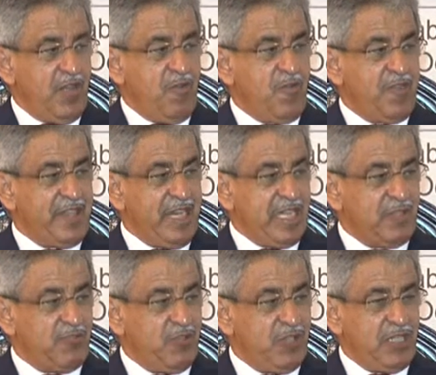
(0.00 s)
Over the
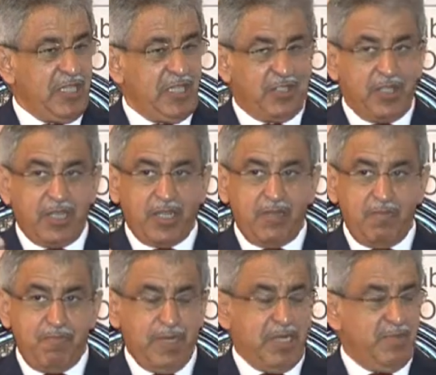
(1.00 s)
last few years, the
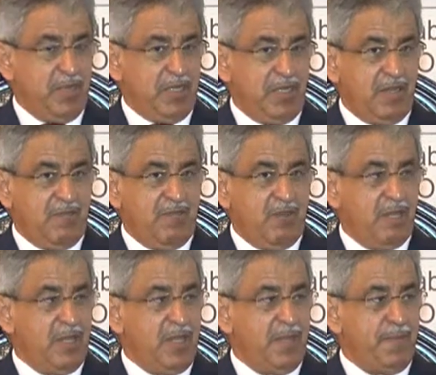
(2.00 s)
commitment
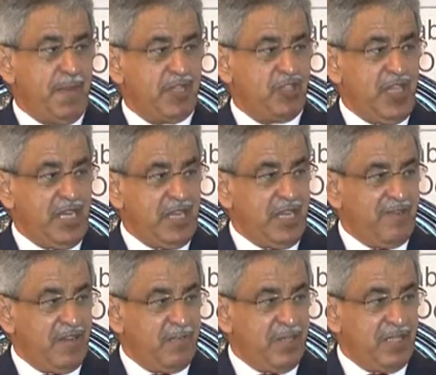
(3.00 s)
from the Pakistani
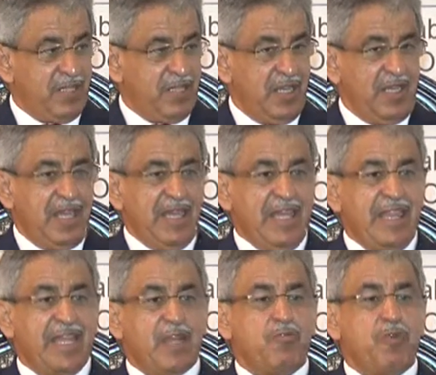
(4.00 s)
government,
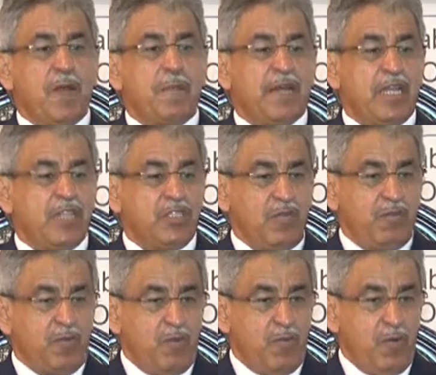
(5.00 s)
the cooperation
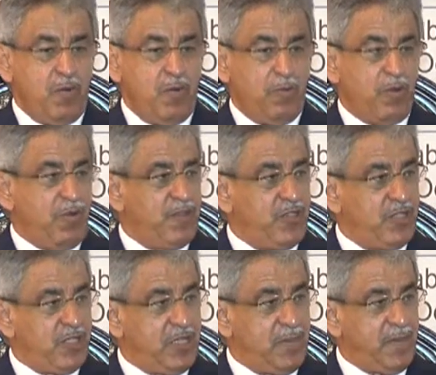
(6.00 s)
from all
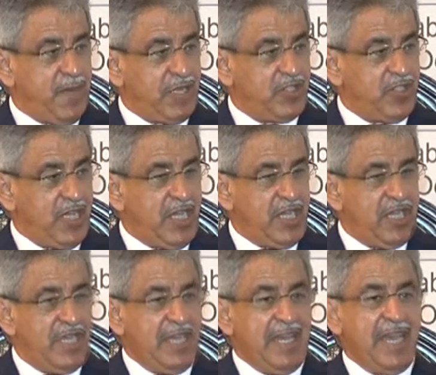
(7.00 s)
provinces in Pakistan,
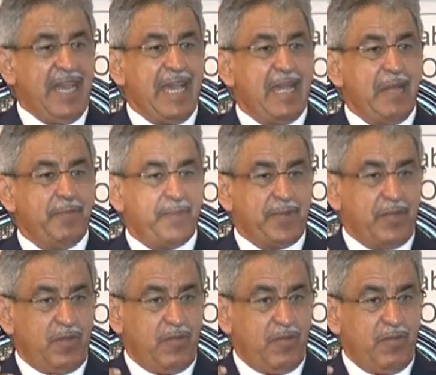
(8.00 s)
helped,
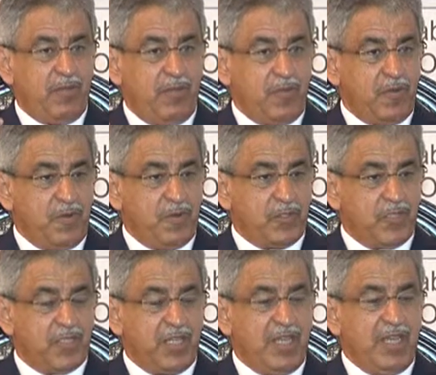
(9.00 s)
of
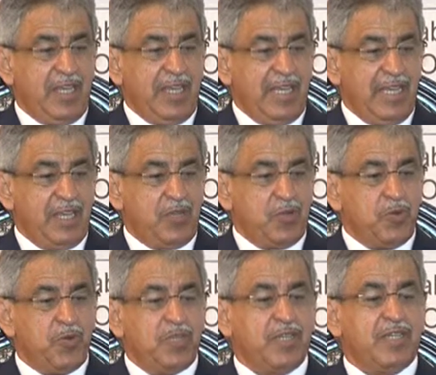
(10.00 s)
course,
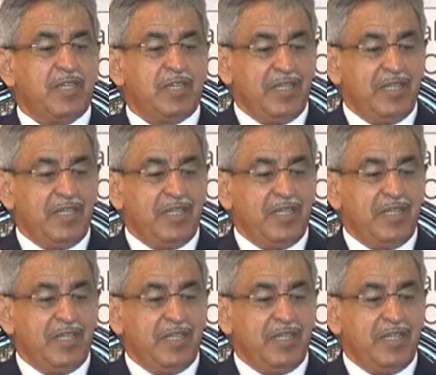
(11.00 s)
toward